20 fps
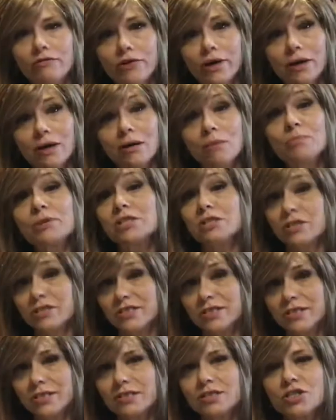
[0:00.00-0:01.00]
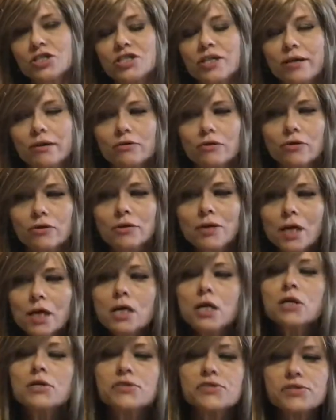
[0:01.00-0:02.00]
hair, but just in general.
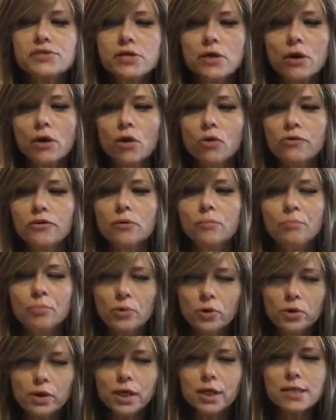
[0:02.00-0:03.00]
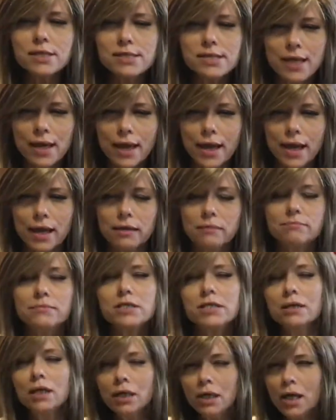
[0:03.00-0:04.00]
So the book is aimed
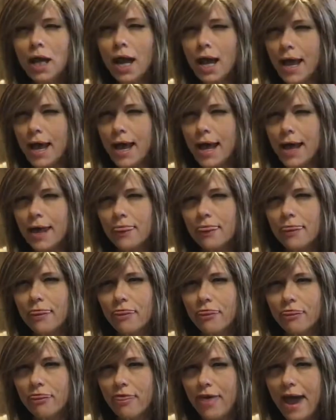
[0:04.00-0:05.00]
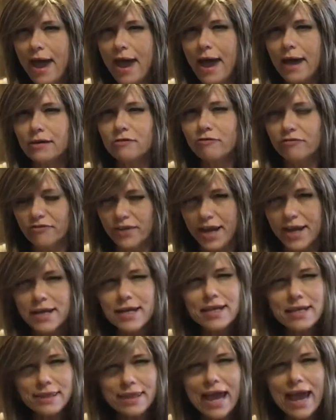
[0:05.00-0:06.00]
at that, fighting
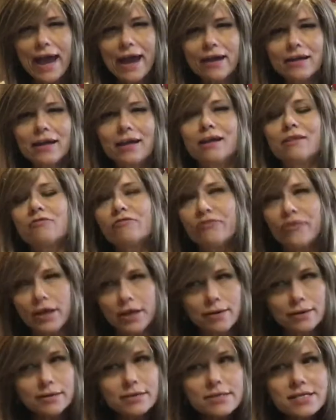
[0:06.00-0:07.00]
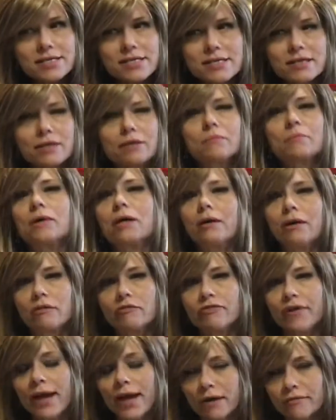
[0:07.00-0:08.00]
the stigma of
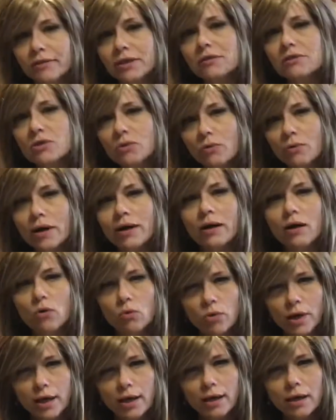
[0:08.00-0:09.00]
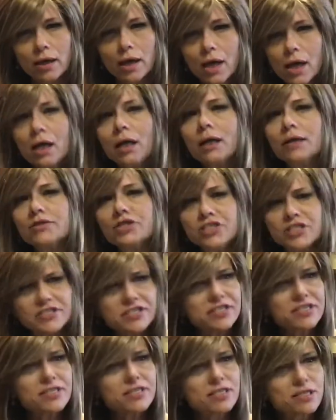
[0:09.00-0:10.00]
having to wear a wig, just
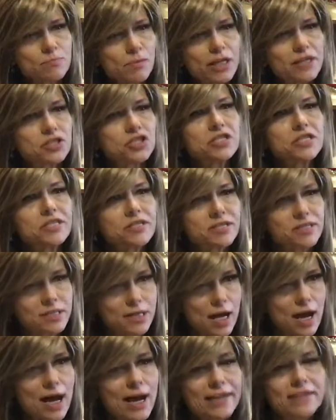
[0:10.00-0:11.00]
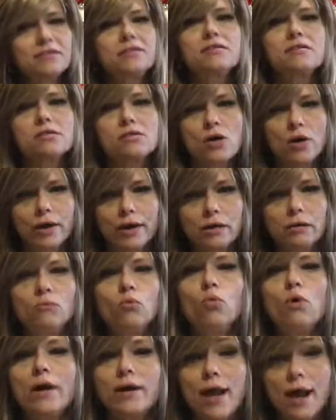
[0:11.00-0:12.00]
as much as guidance on
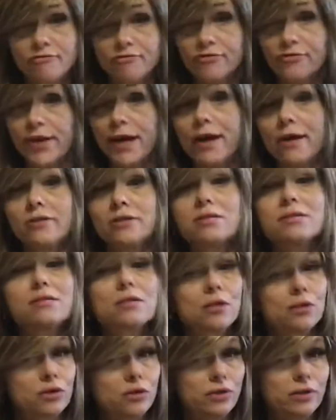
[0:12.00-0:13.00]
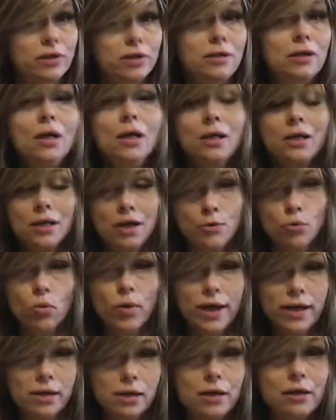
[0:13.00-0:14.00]
what I've found is a good
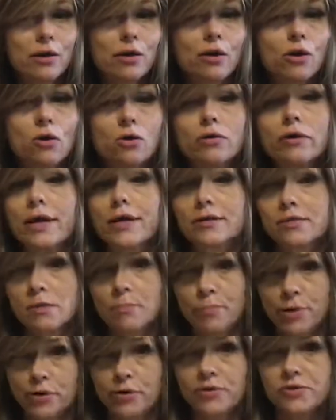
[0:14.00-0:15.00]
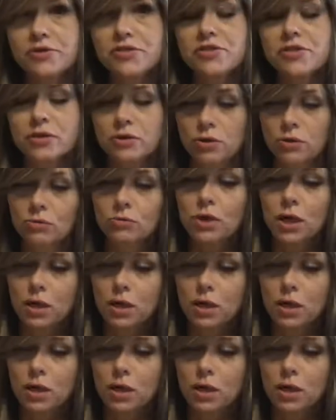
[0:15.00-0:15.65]
way to go, as opposed to,